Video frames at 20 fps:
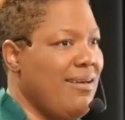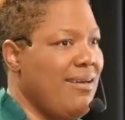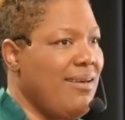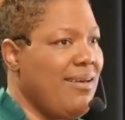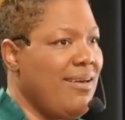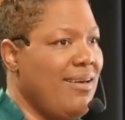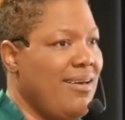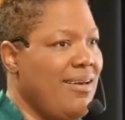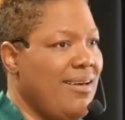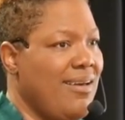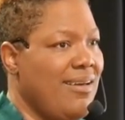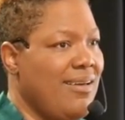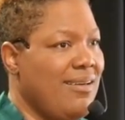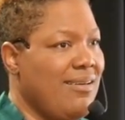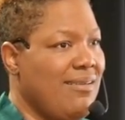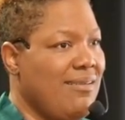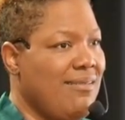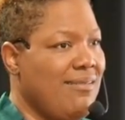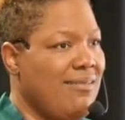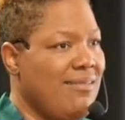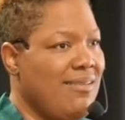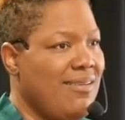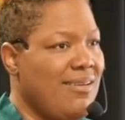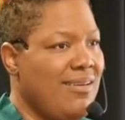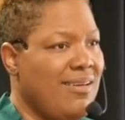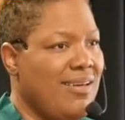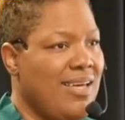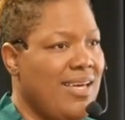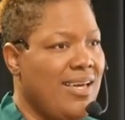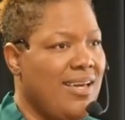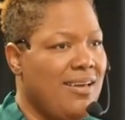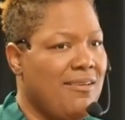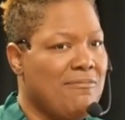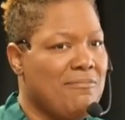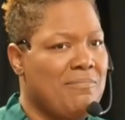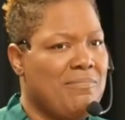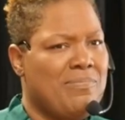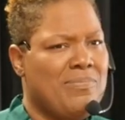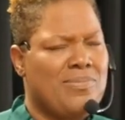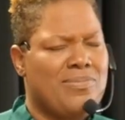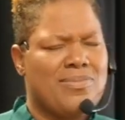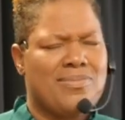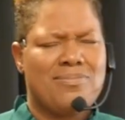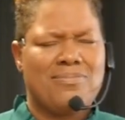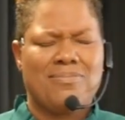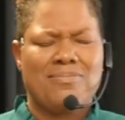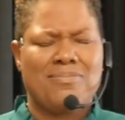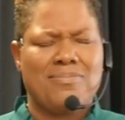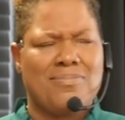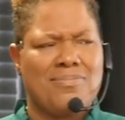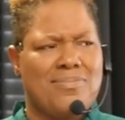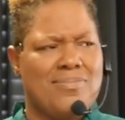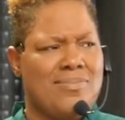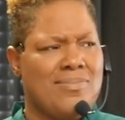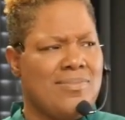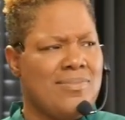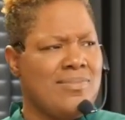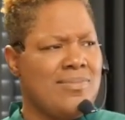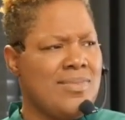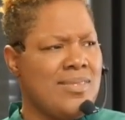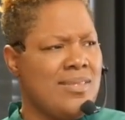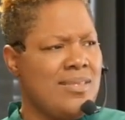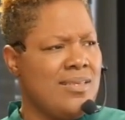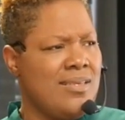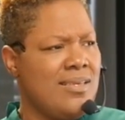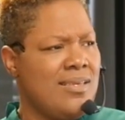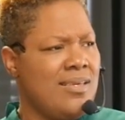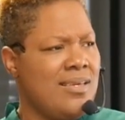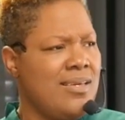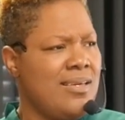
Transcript: (silence)